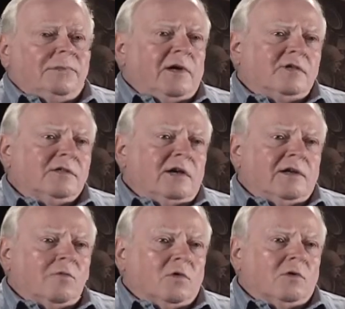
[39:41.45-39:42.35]
best
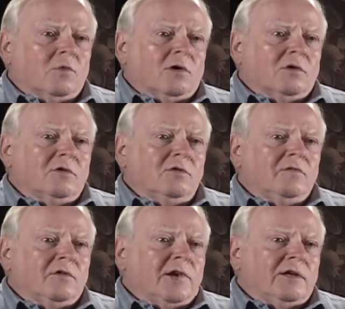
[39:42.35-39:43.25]
gun in World War Two
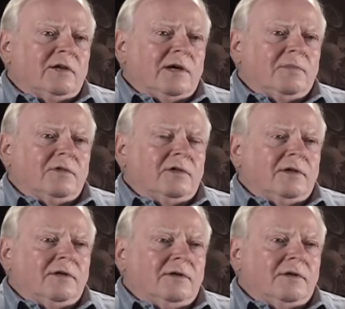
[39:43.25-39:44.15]
for that type of thing.